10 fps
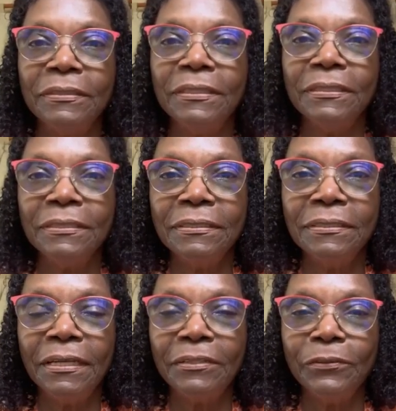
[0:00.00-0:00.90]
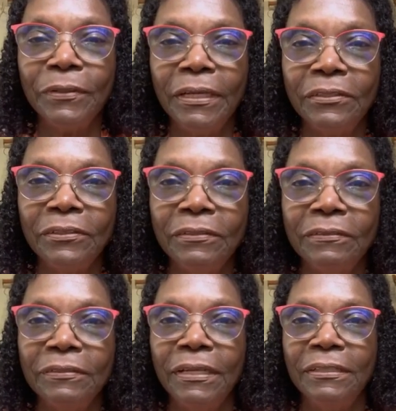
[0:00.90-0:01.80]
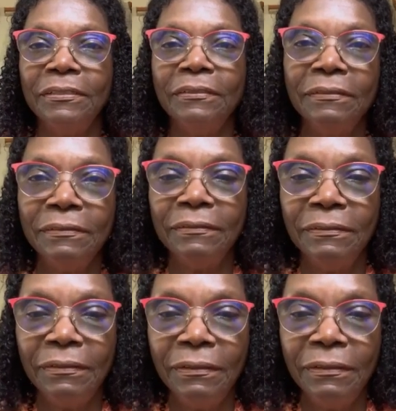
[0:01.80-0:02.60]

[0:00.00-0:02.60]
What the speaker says: Citizens Educational Center.